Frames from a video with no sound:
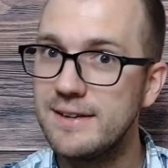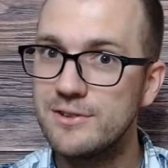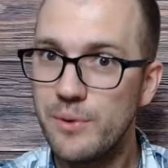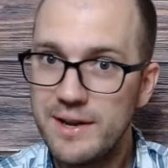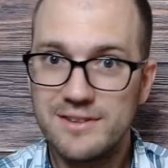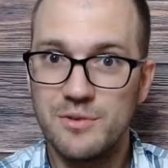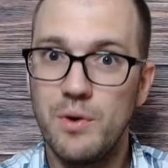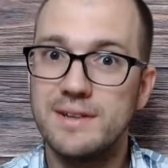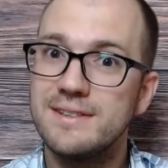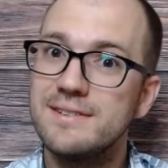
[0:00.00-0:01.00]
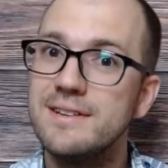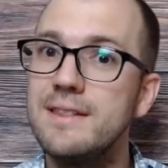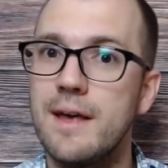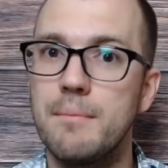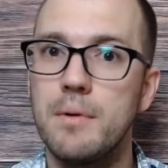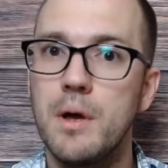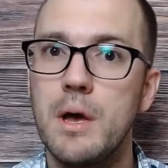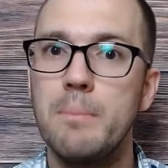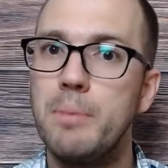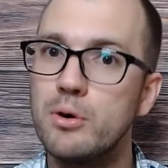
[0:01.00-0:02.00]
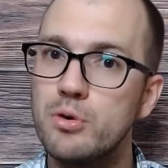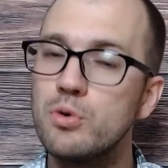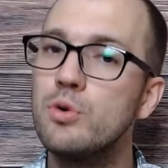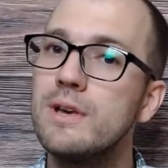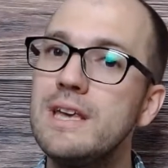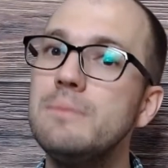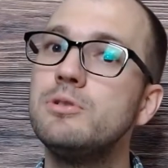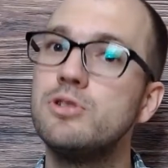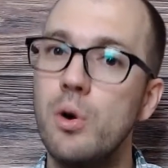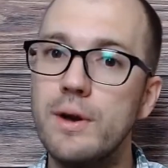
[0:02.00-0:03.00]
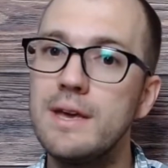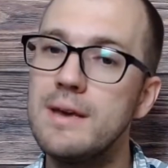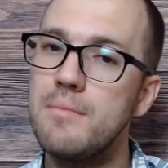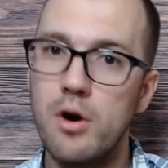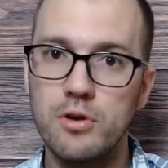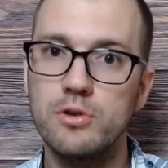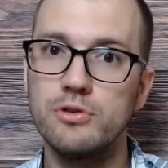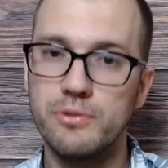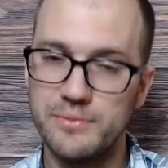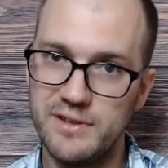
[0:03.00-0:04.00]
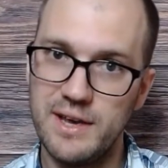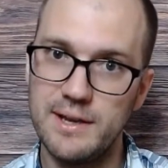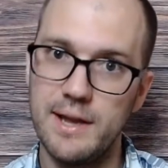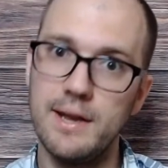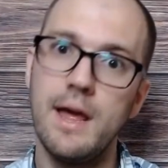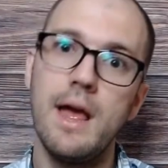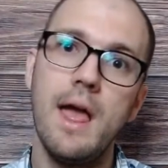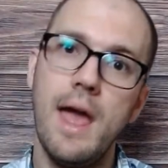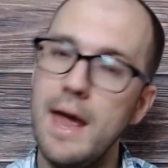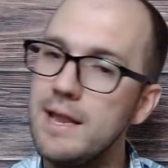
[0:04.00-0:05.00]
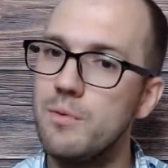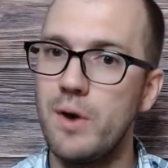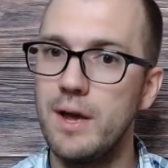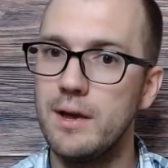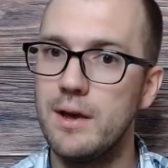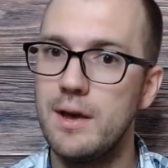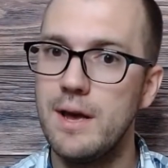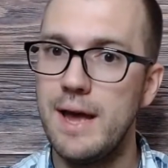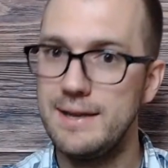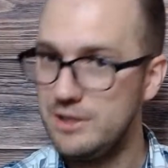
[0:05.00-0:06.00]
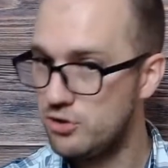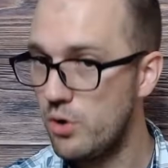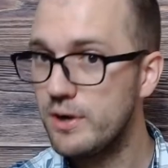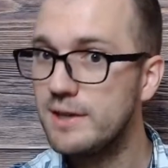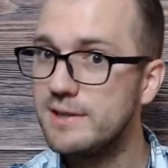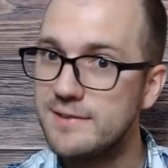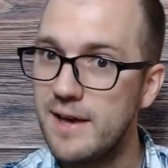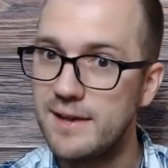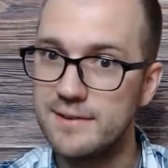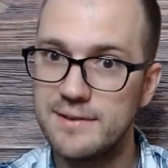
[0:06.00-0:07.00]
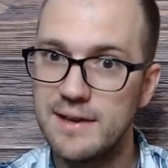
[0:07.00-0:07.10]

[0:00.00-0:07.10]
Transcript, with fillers: so he doesn't want to see them. But Google keeps showing him articles from CNN anyway. And he jokingly says